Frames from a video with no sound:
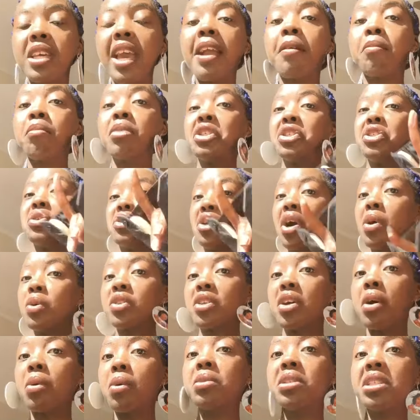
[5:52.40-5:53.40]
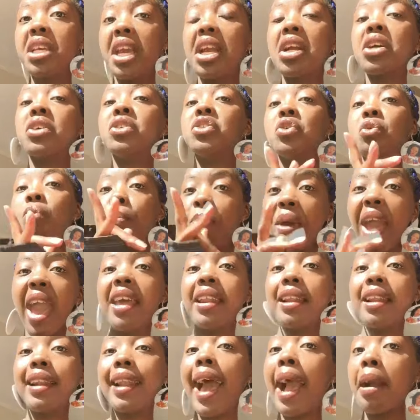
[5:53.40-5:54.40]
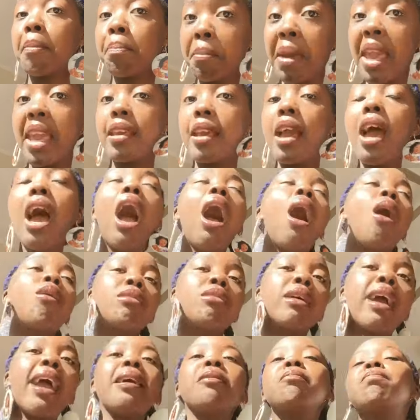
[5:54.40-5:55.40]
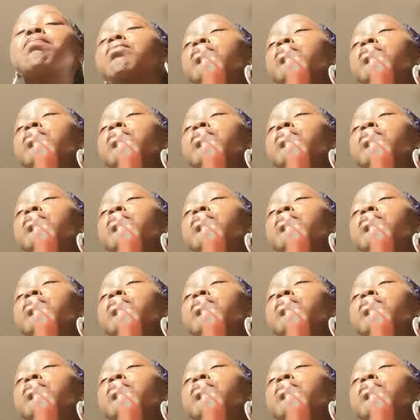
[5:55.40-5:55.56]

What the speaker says: to take. But you know it's going to take because you petty like me. Okay?